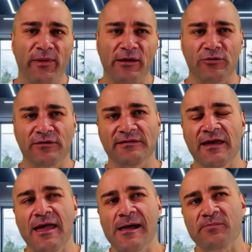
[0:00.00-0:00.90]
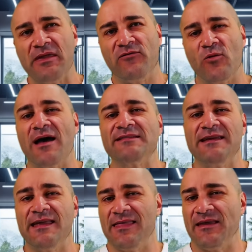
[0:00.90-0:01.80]
because if you are
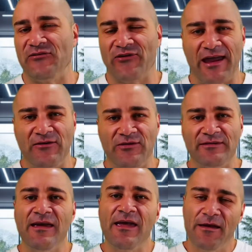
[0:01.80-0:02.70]
seeing these changes,